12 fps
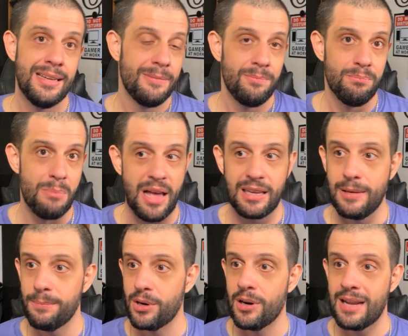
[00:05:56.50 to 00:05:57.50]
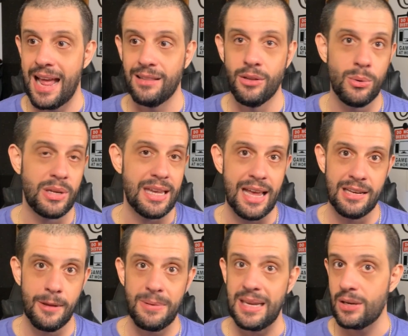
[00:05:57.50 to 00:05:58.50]
Mockingbird and Loki end
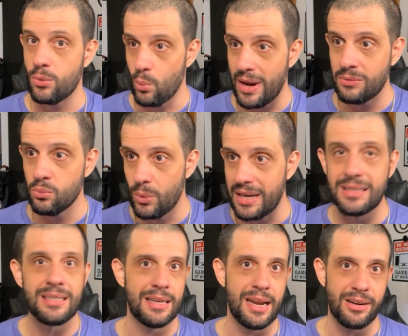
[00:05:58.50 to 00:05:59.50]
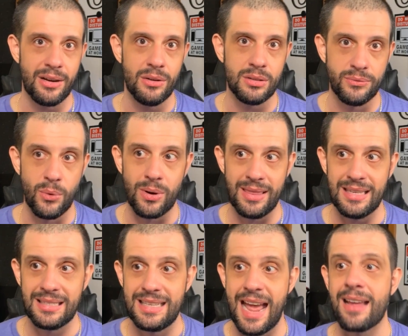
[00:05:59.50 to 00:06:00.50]
up being win-win scenarios for
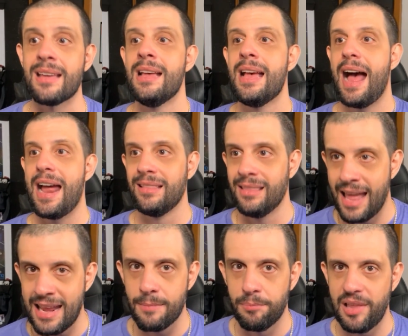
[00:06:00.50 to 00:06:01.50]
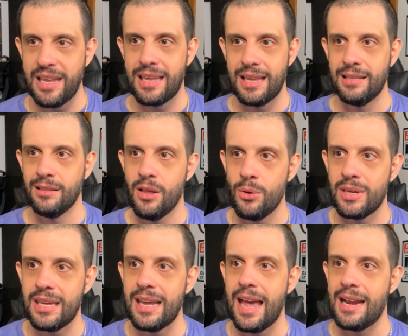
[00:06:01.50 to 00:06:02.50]
this deck. I like Blink in
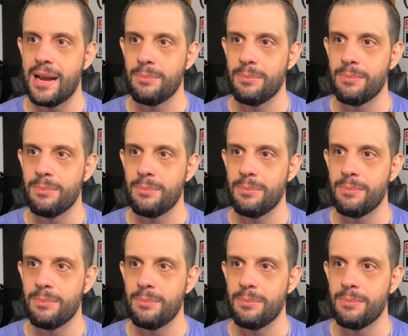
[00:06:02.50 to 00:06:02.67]
Loki, and I'm